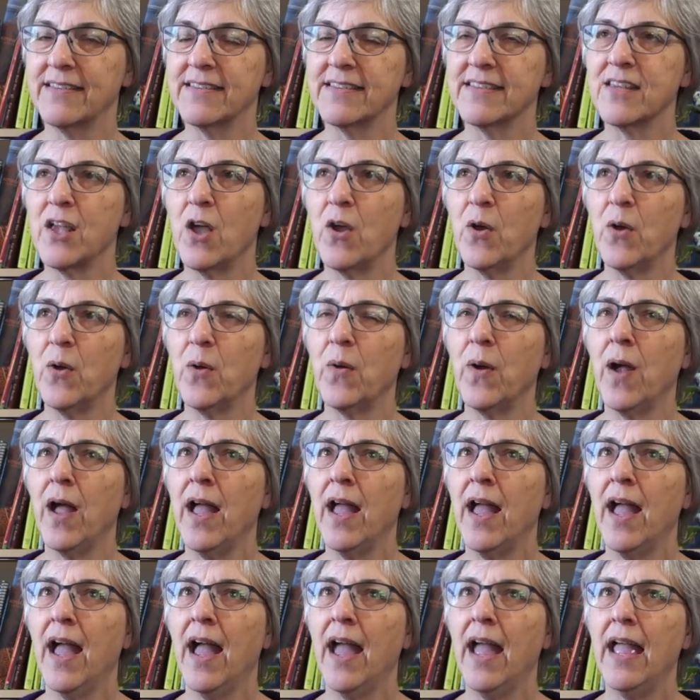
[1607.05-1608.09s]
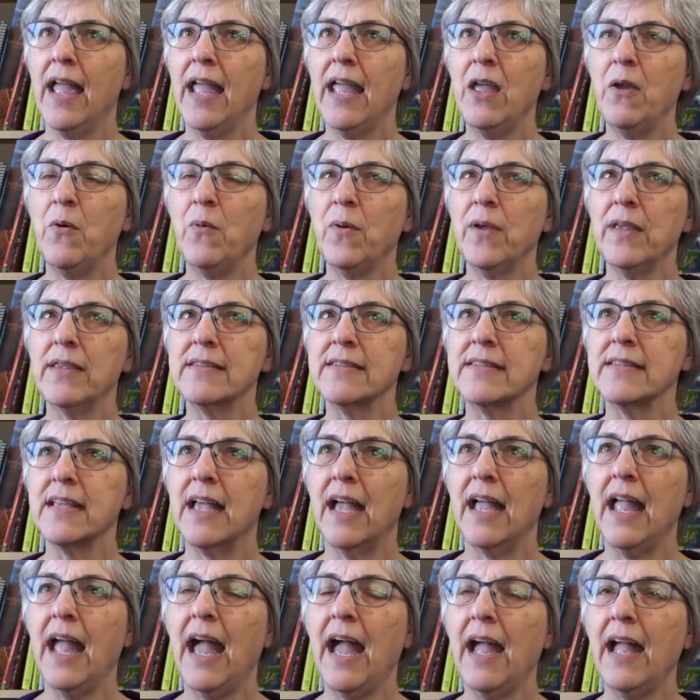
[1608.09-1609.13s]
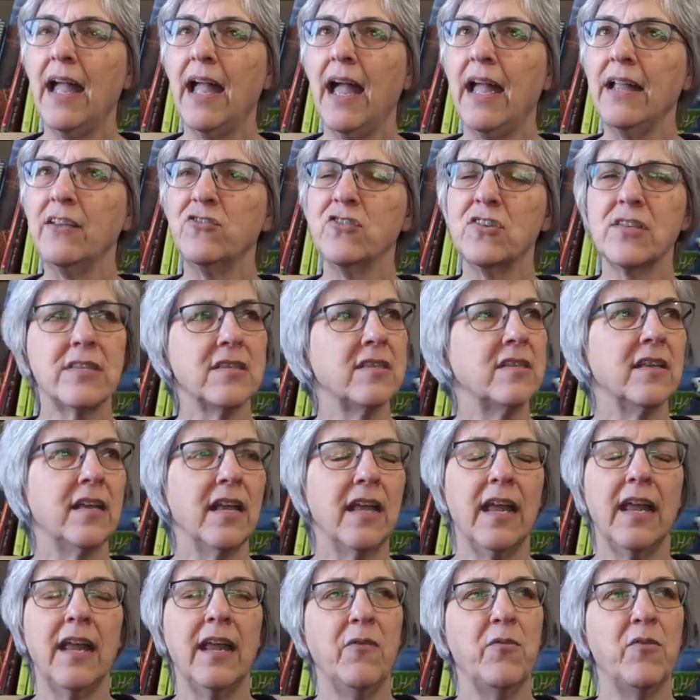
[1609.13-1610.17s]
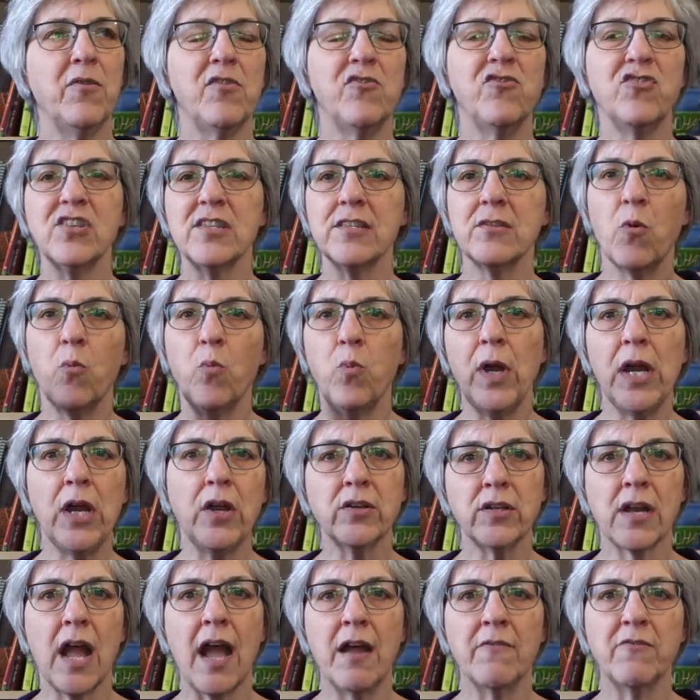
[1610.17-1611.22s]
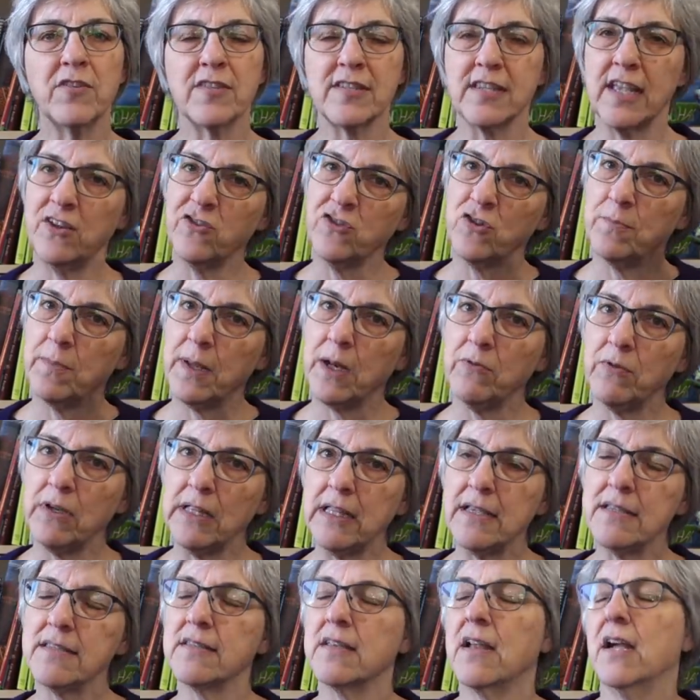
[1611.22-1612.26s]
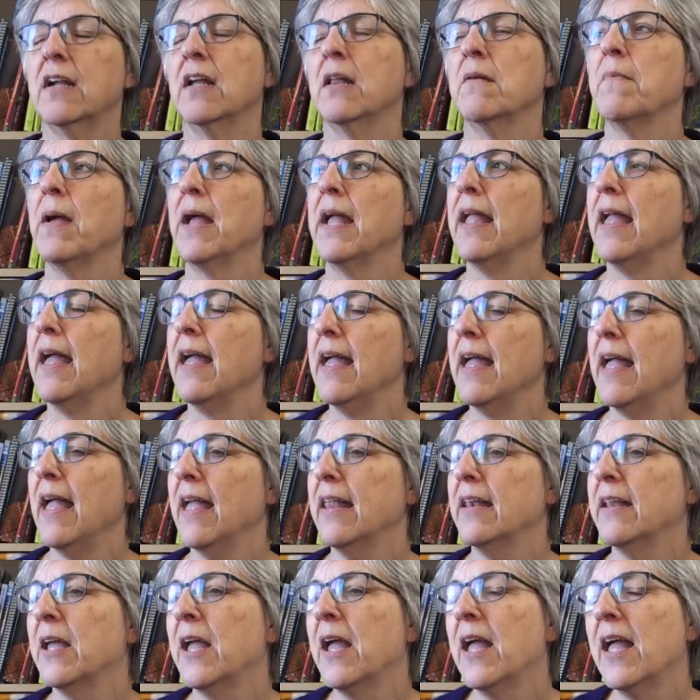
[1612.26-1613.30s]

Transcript: So it was just a weird conversation, but it really stuck in my head.